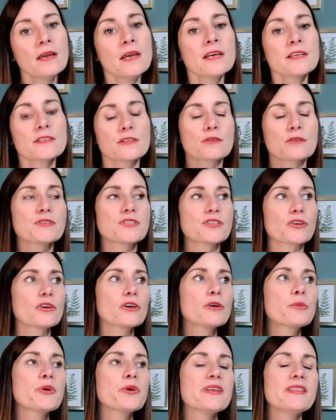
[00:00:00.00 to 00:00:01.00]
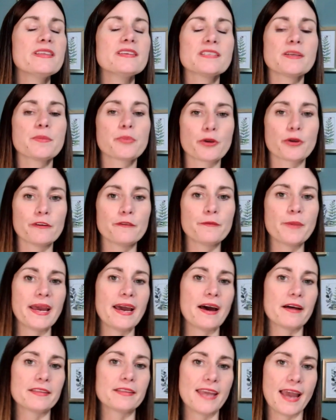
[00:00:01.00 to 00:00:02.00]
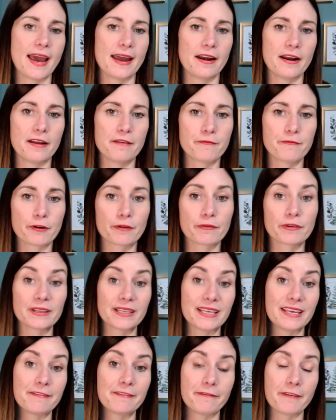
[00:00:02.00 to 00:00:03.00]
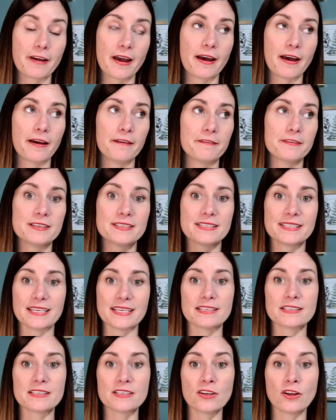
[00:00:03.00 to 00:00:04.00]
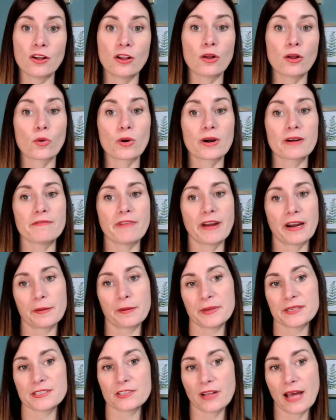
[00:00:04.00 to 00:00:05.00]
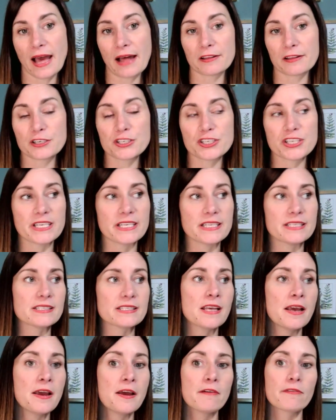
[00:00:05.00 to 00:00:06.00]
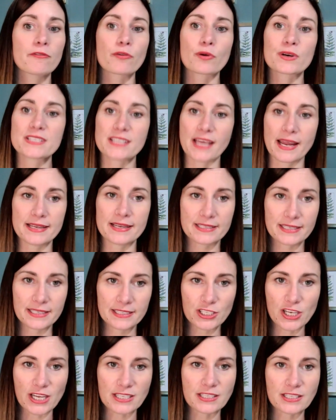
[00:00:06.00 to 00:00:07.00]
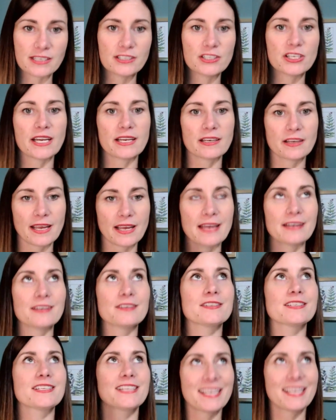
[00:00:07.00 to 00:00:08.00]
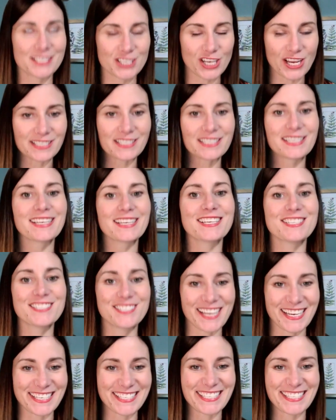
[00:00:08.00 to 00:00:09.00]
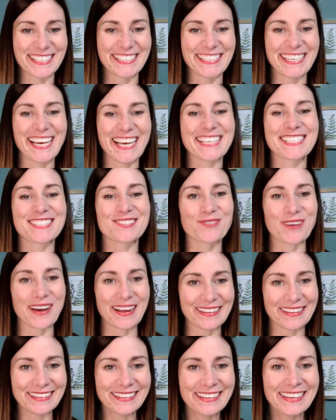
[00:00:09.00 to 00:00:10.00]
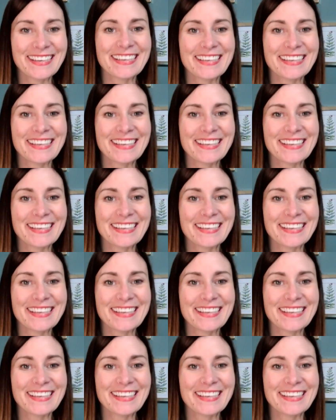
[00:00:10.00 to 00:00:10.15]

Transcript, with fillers: So Suro Breathe is approved by Health Canada for relief of seasonal or environmental allergies for sinus and chest and chest congestion as well.